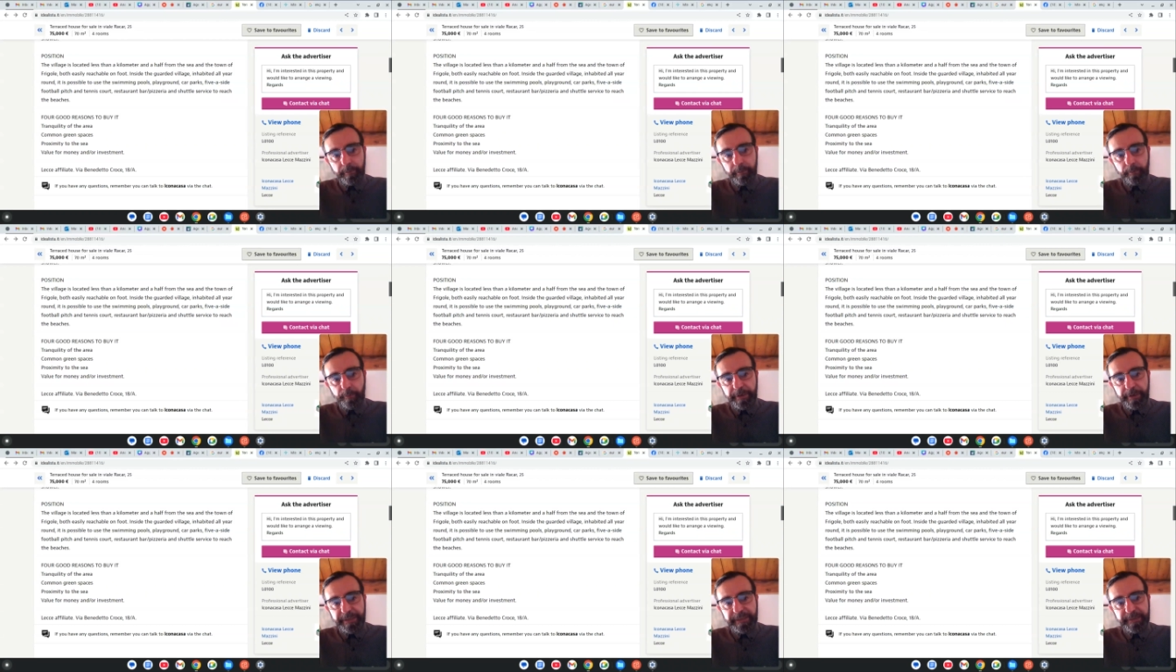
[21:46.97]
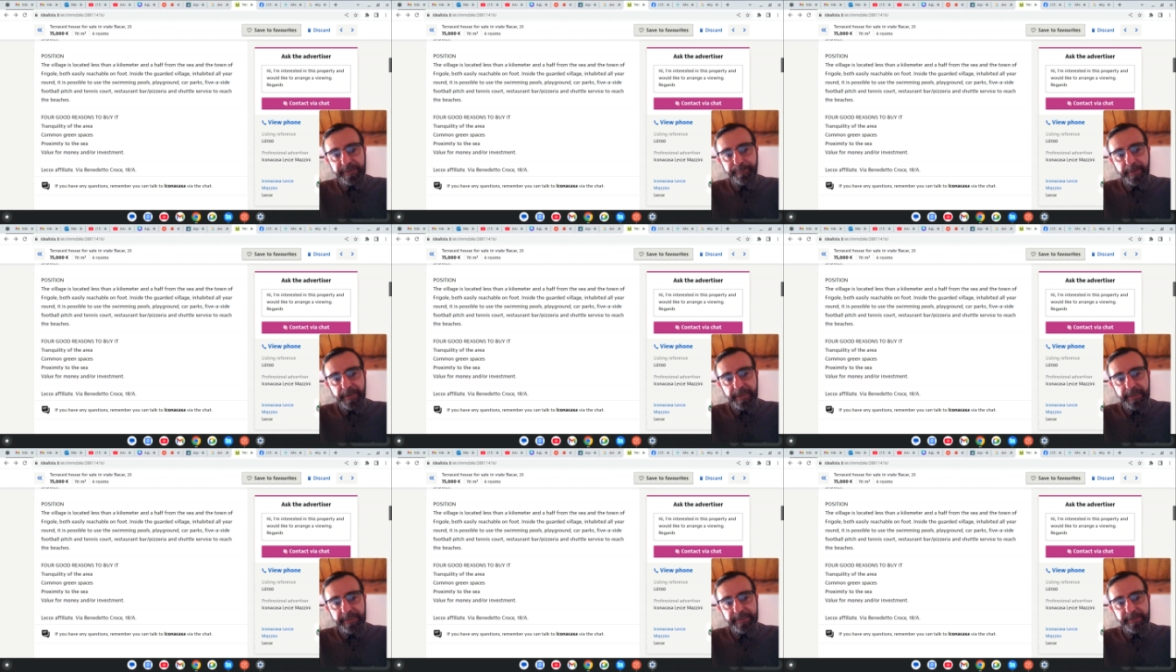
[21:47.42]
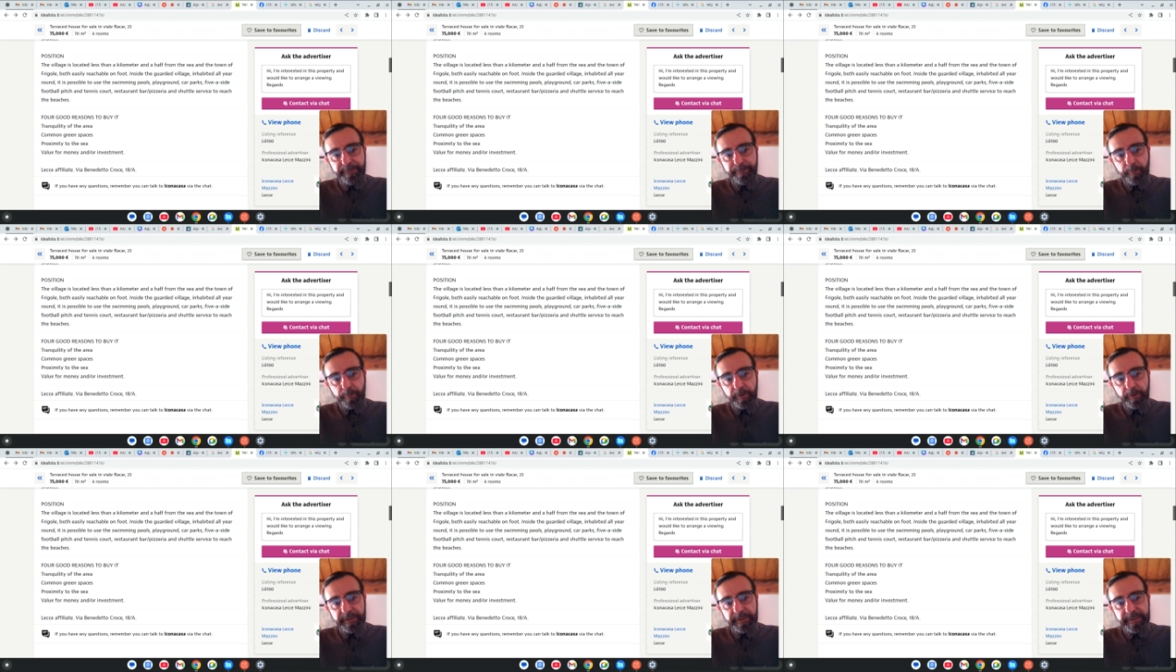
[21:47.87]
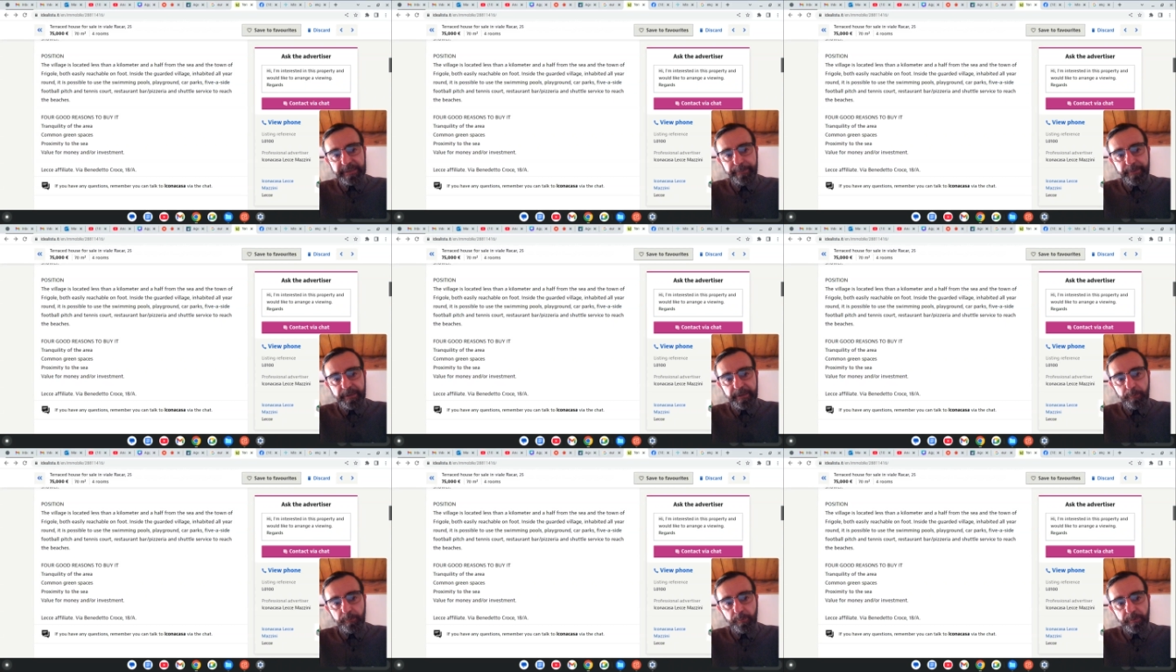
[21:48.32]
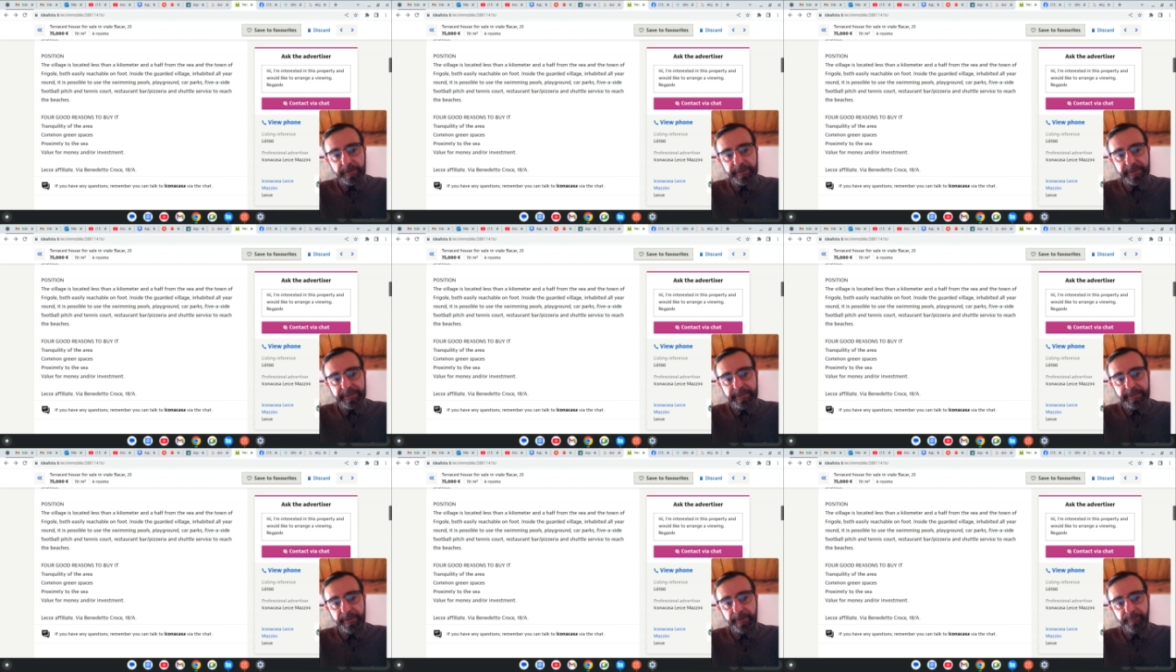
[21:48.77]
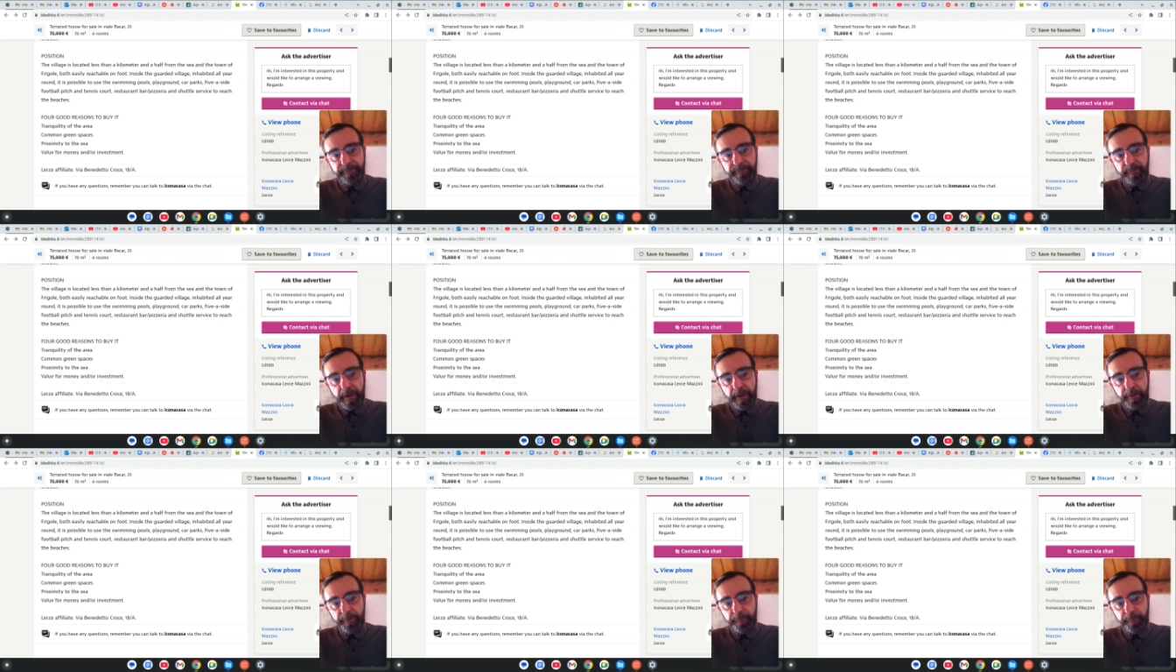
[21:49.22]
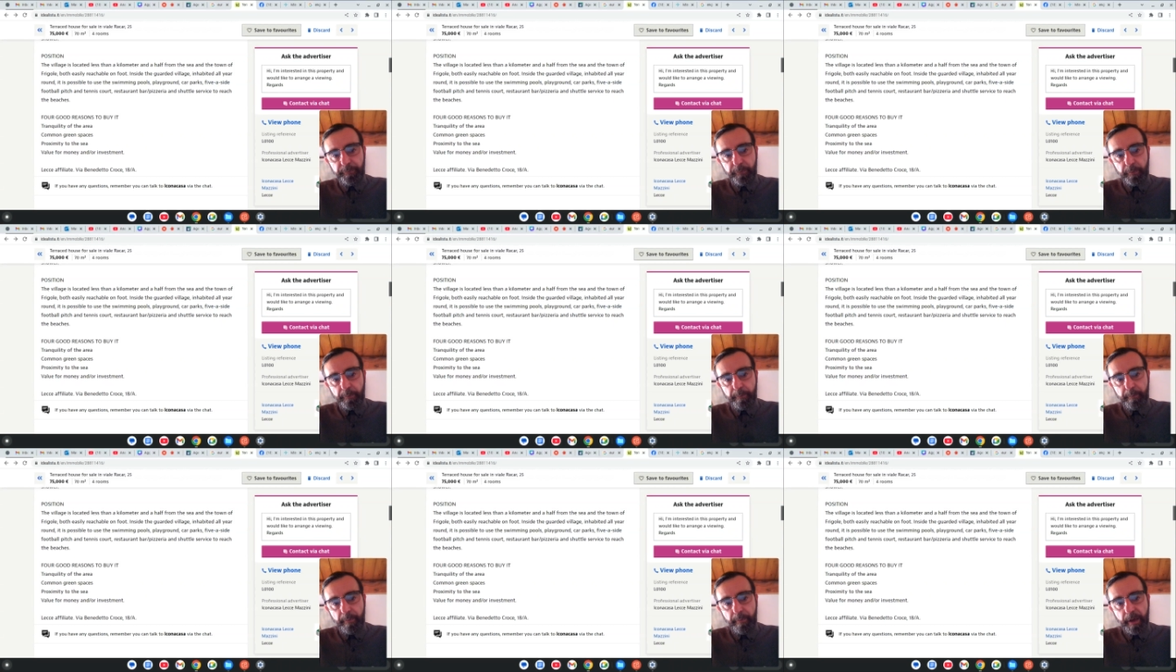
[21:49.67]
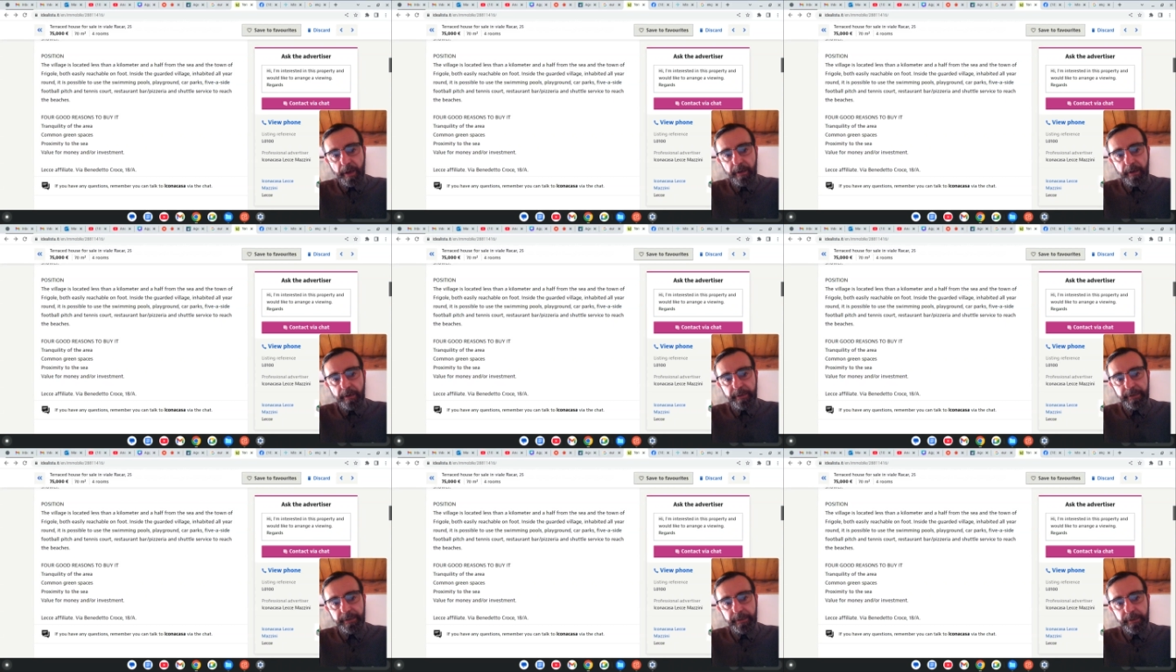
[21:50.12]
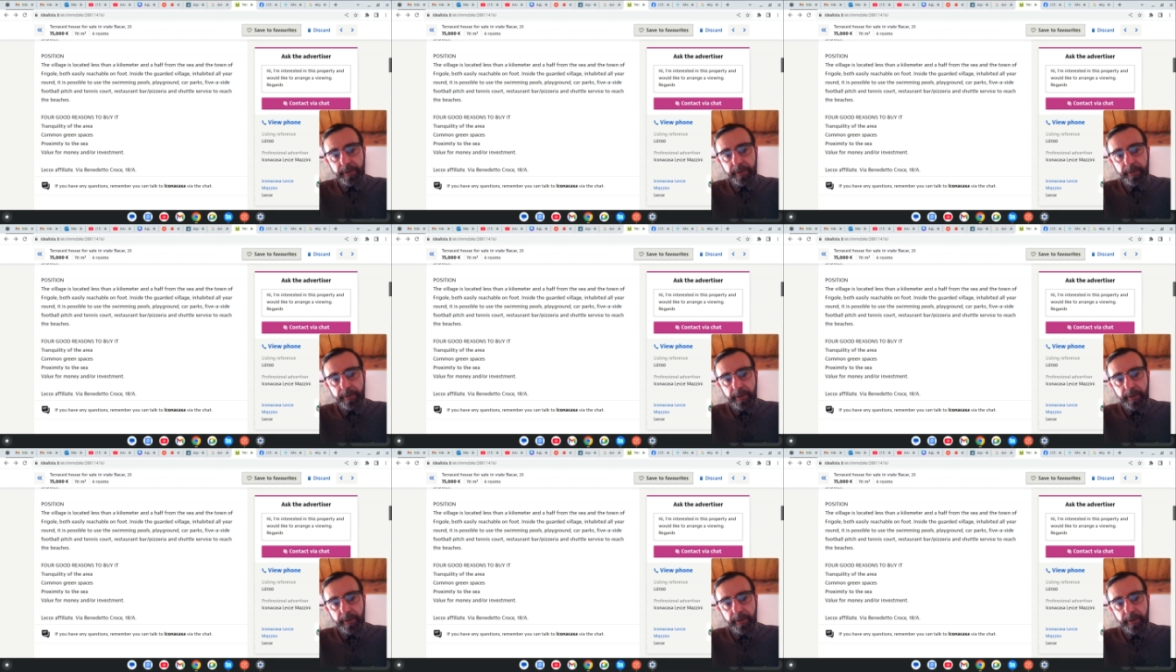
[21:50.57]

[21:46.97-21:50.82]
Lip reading: green space, proximity to the sea, value for money